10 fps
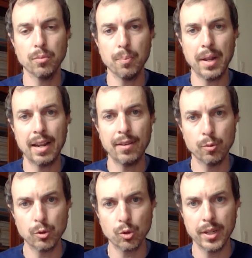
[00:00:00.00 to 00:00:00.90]
the
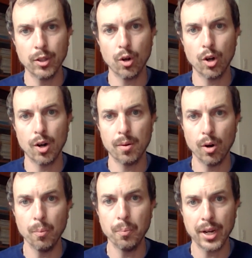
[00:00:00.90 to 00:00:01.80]
platform screen door
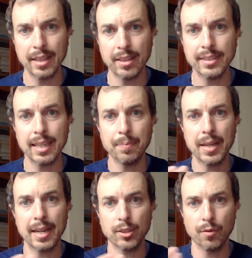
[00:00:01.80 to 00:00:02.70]
are open at the same
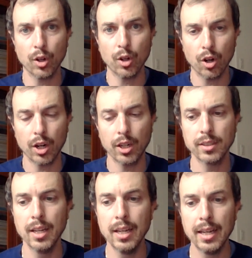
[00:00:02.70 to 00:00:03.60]
times of the cars.